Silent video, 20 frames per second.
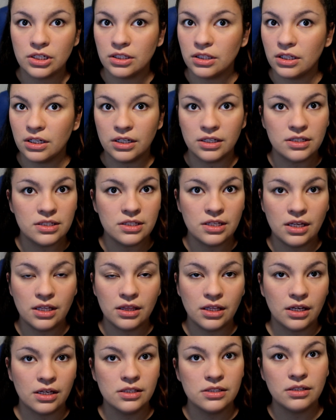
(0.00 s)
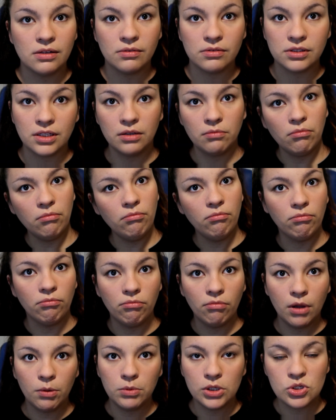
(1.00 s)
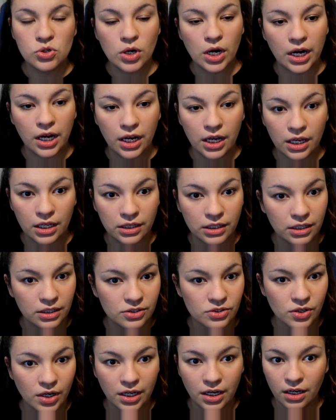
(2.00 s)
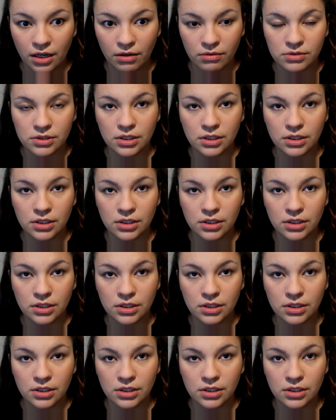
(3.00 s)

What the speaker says: and then I seen this and I was like, let me try it, and then I tried it